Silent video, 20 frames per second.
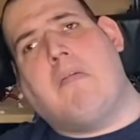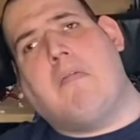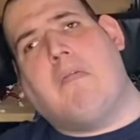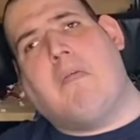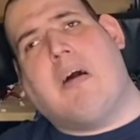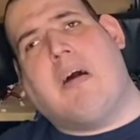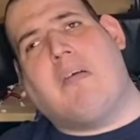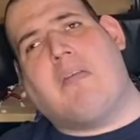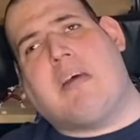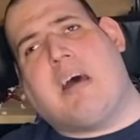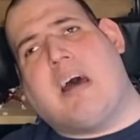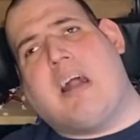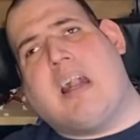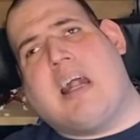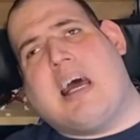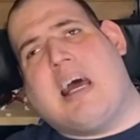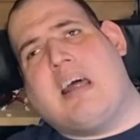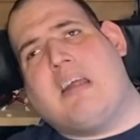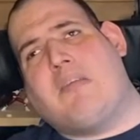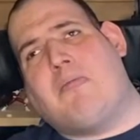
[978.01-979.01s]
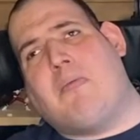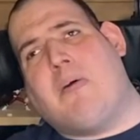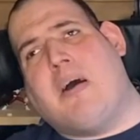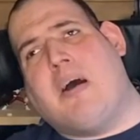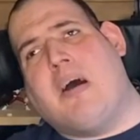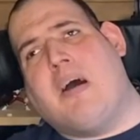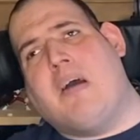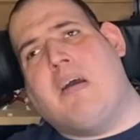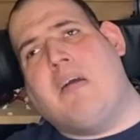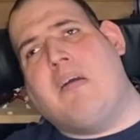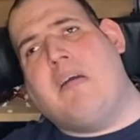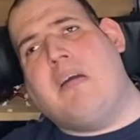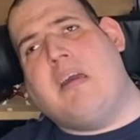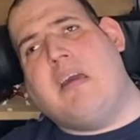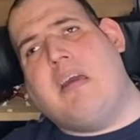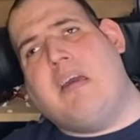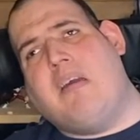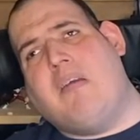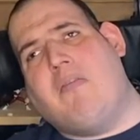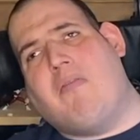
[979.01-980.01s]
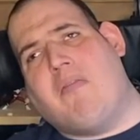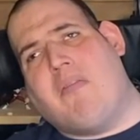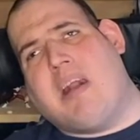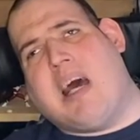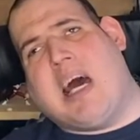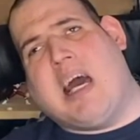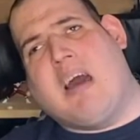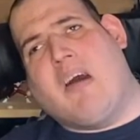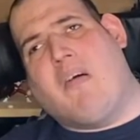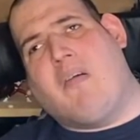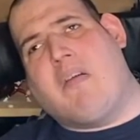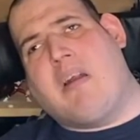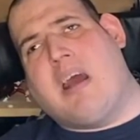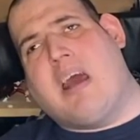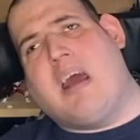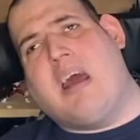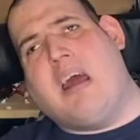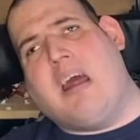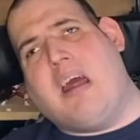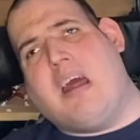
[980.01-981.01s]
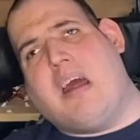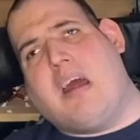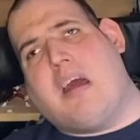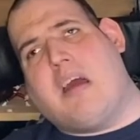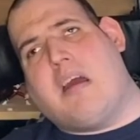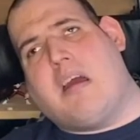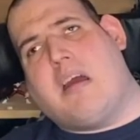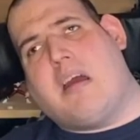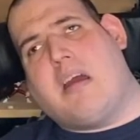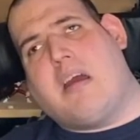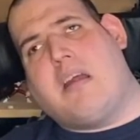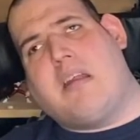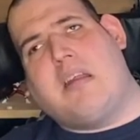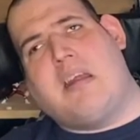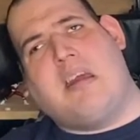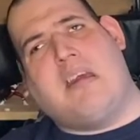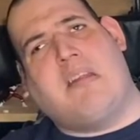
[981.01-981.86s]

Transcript: Well done, Hasbro, you've nailed it. The